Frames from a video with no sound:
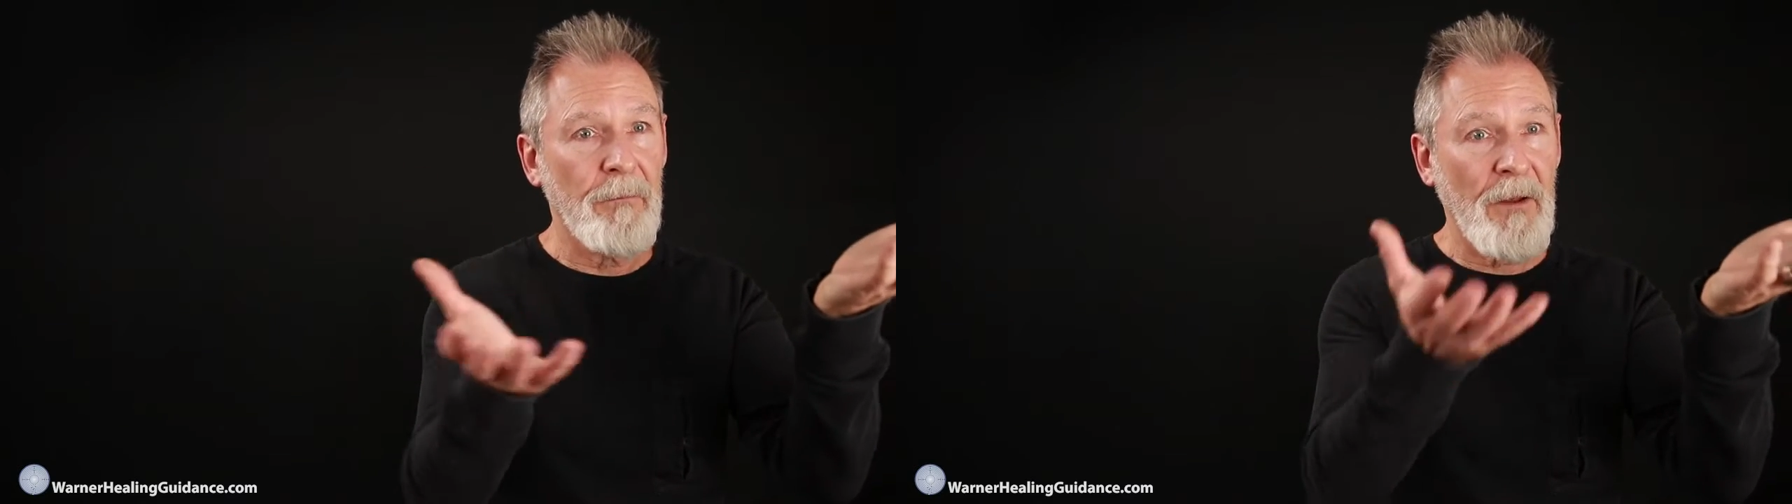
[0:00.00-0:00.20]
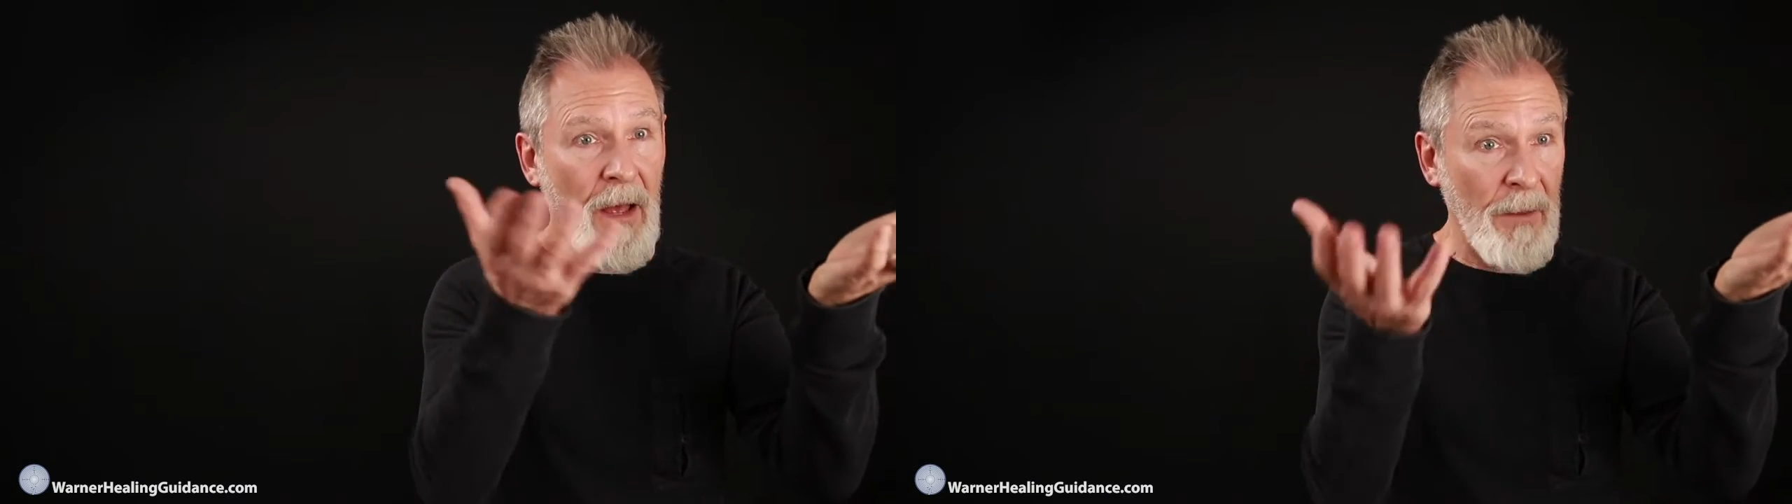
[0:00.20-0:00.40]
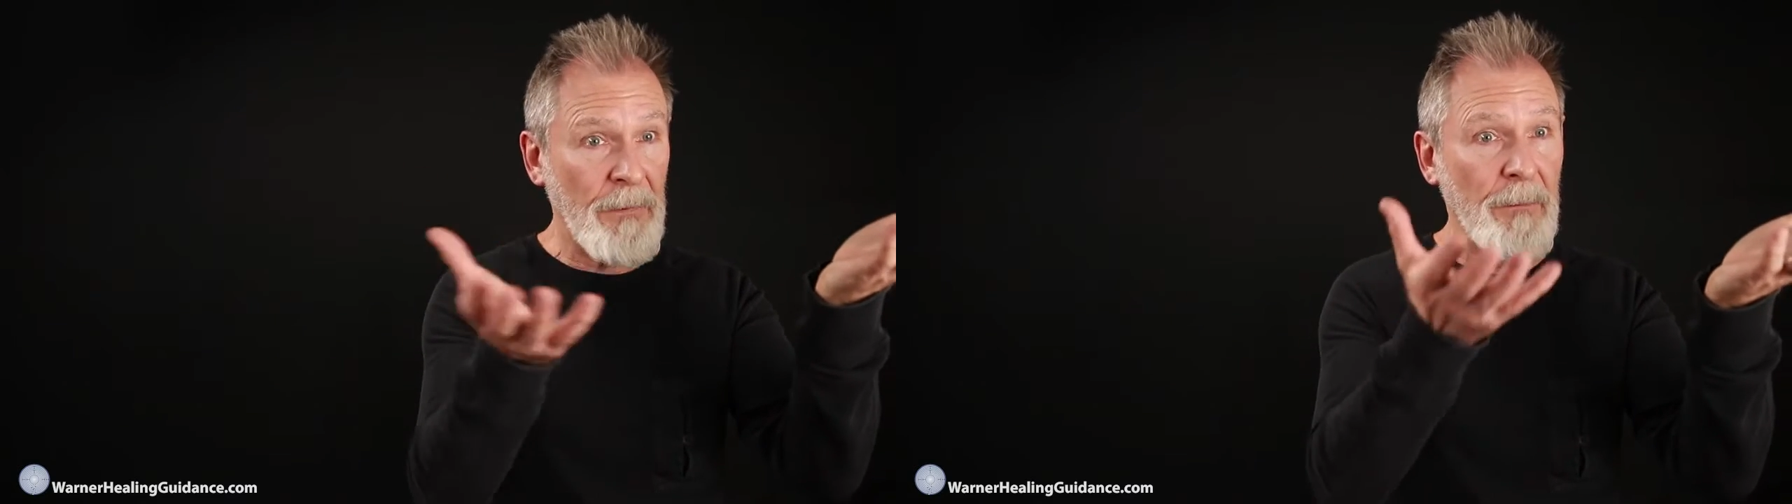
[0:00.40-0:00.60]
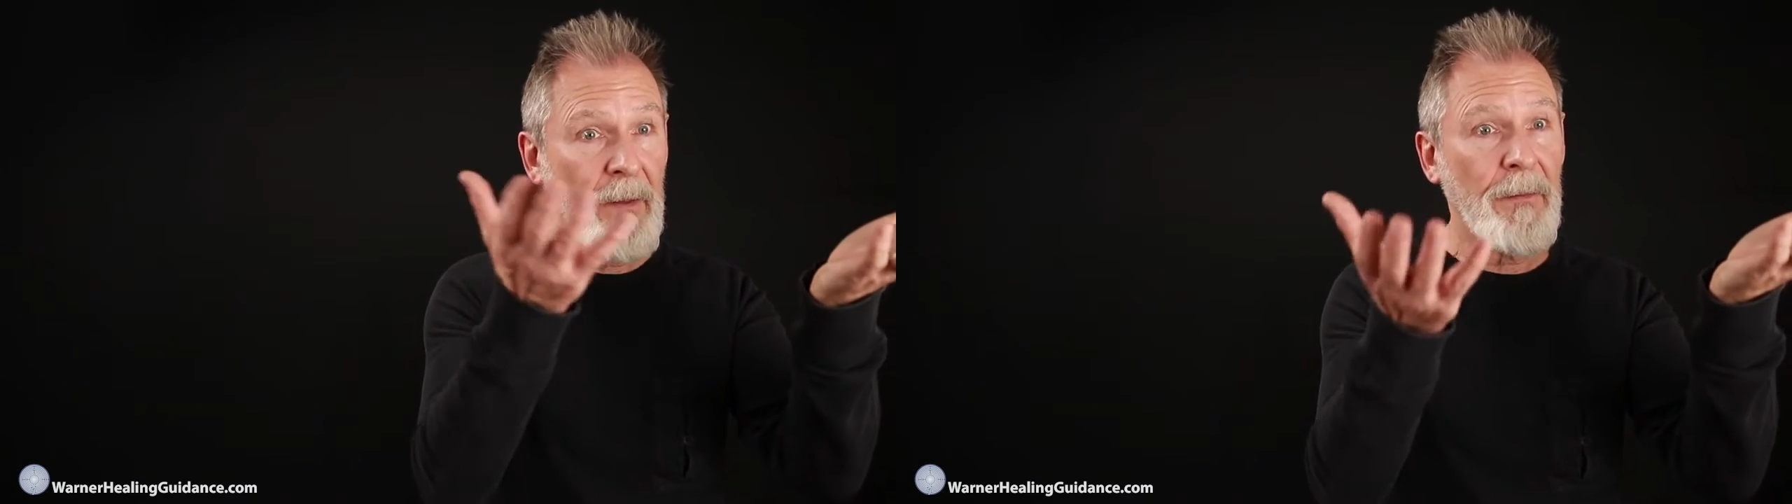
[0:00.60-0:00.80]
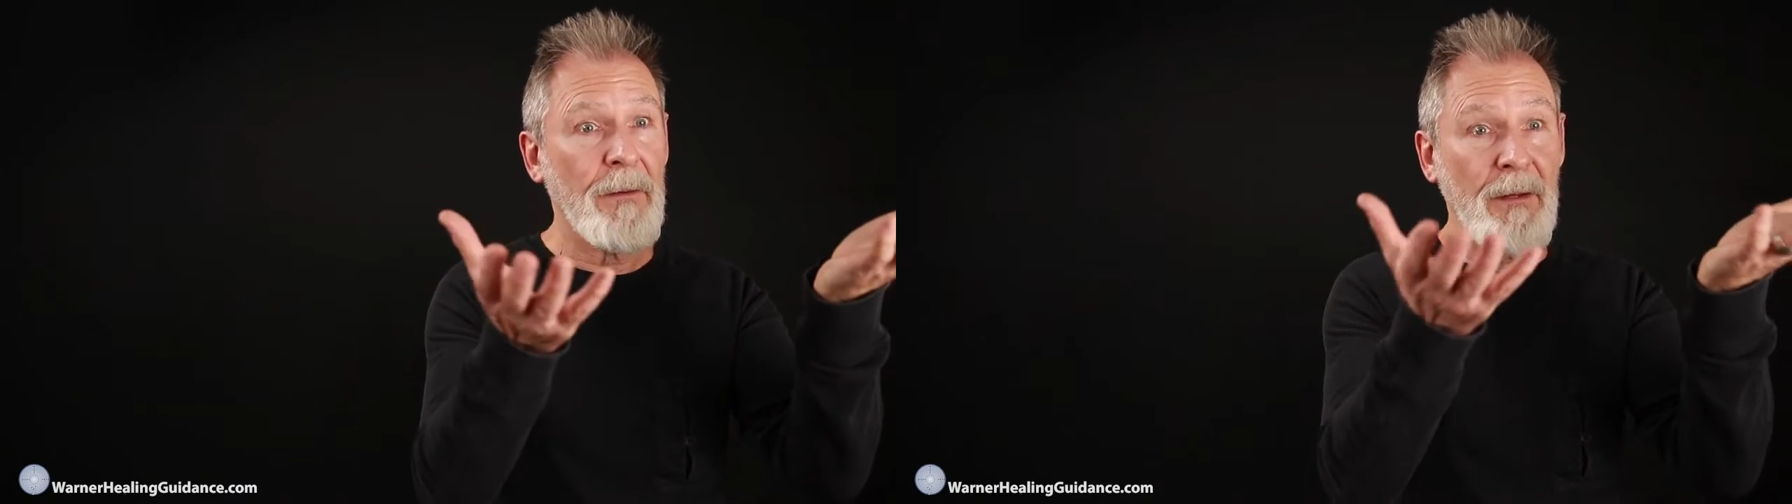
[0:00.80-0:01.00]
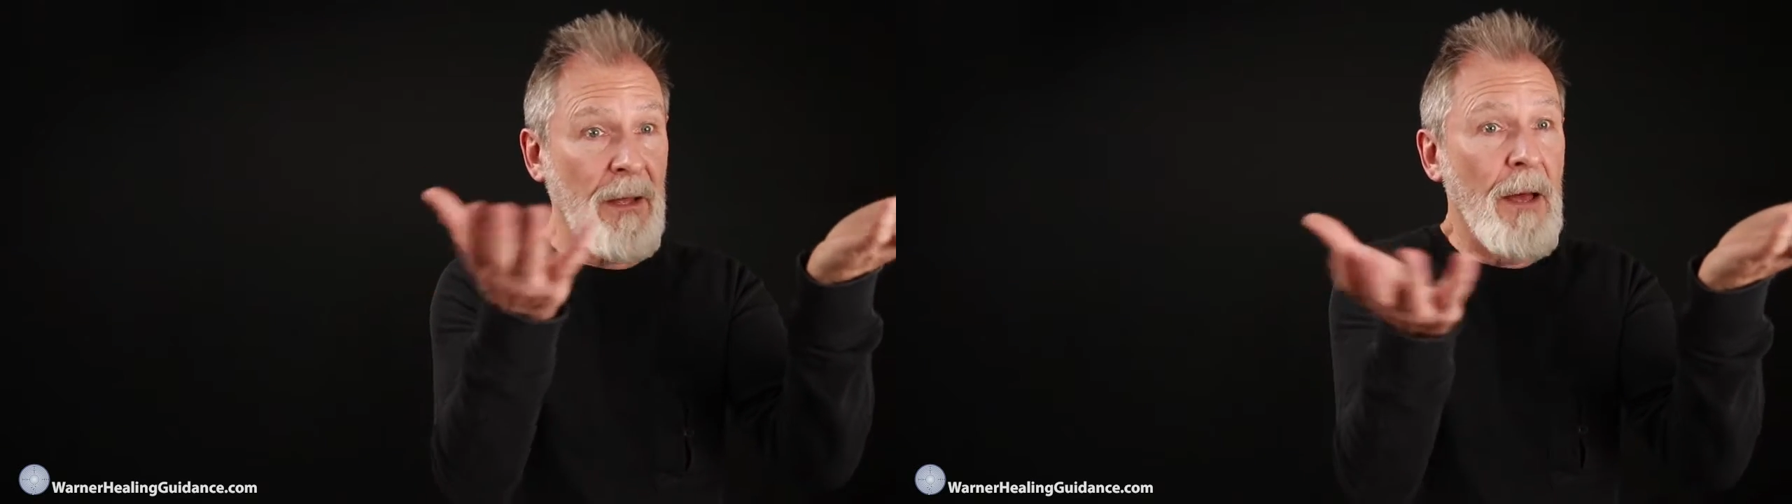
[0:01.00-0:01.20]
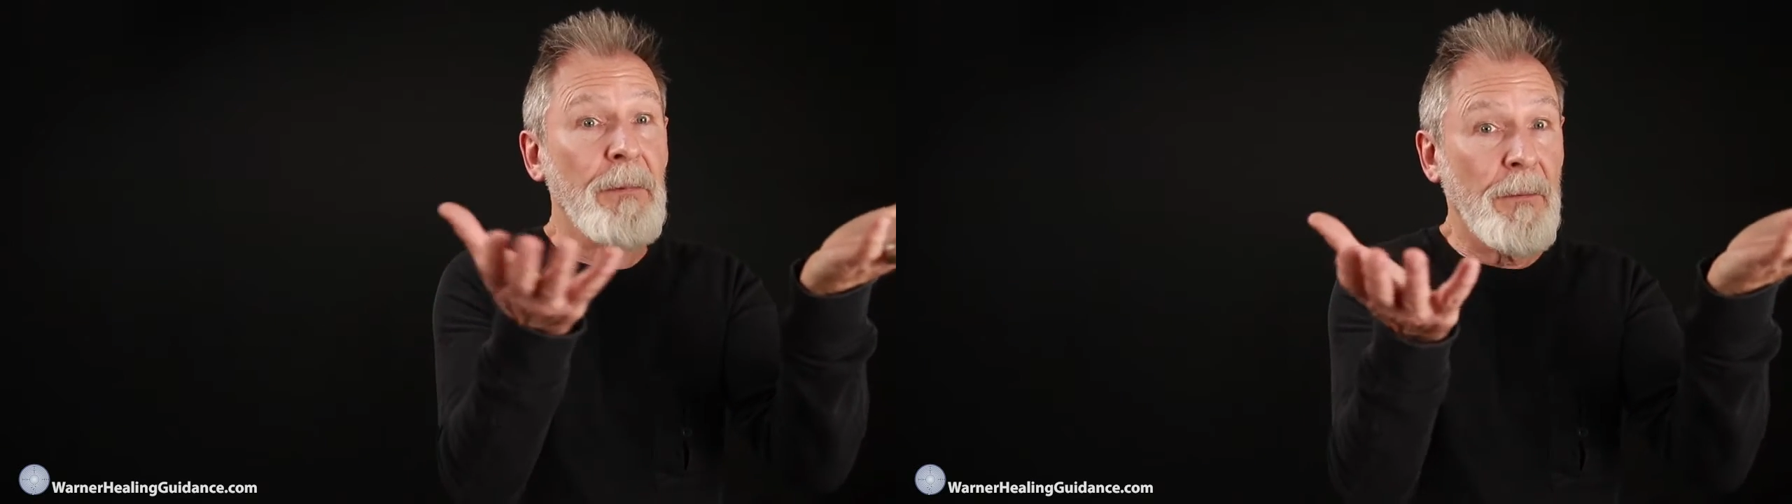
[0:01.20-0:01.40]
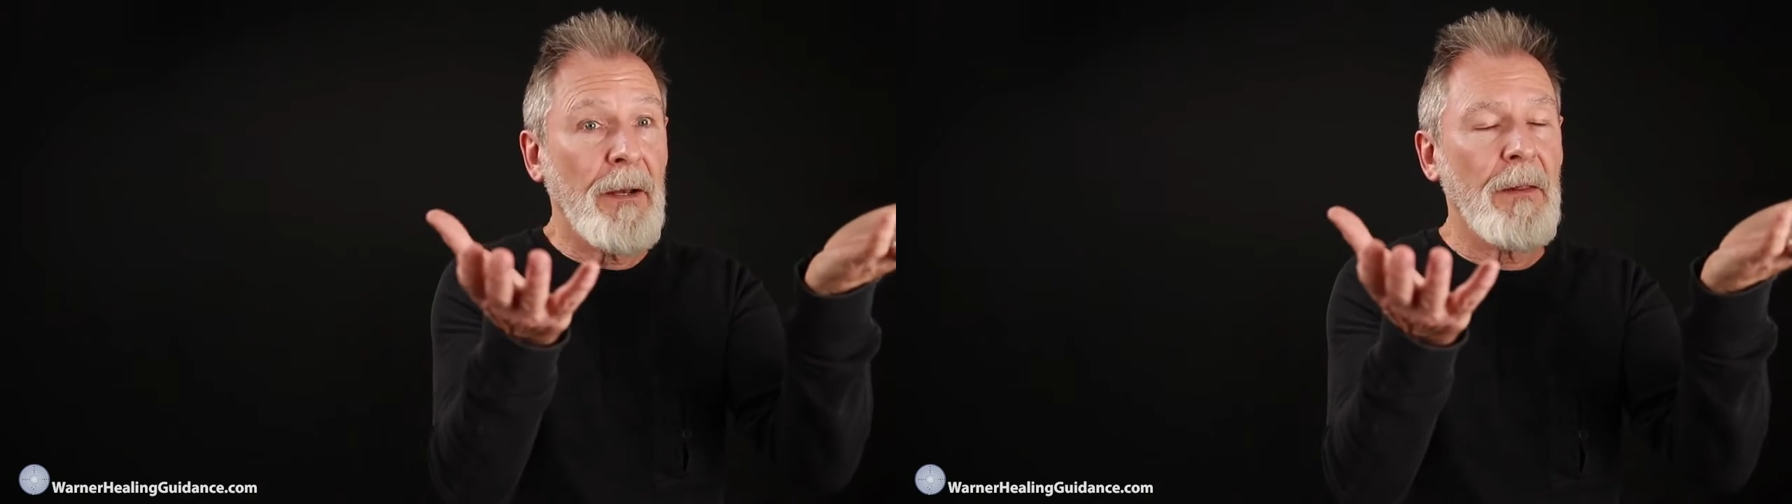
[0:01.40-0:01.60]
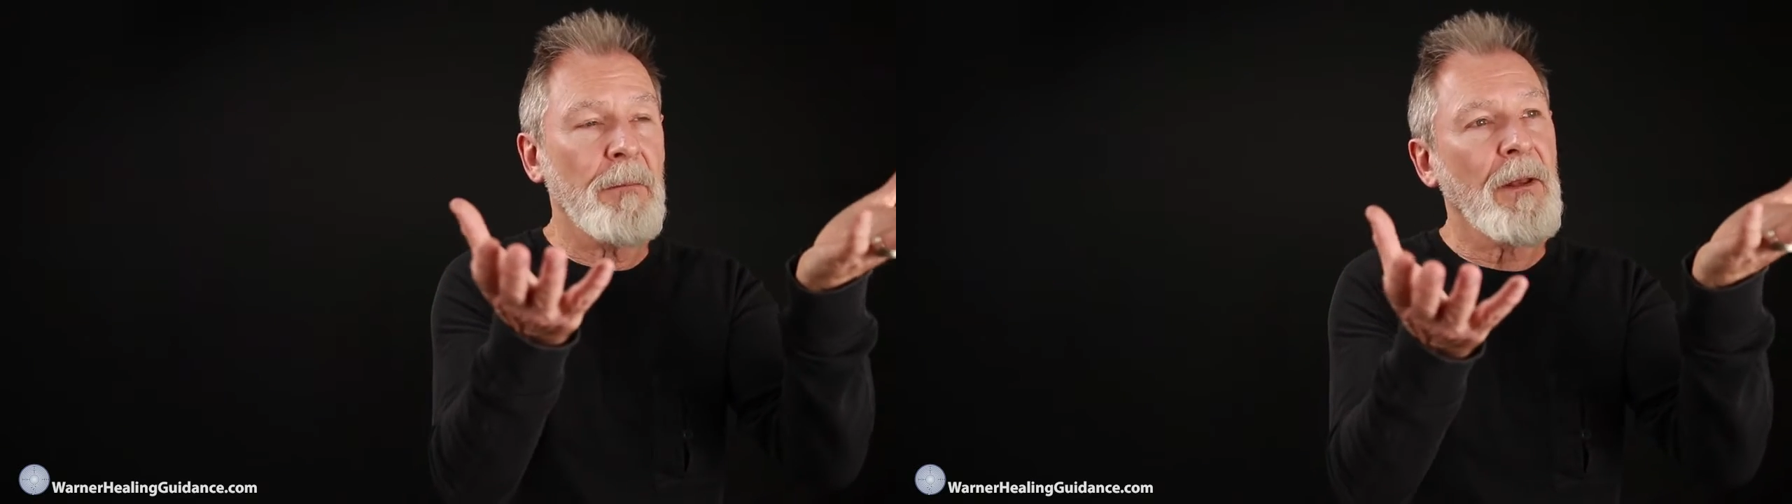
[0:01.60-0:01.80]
complimenting them,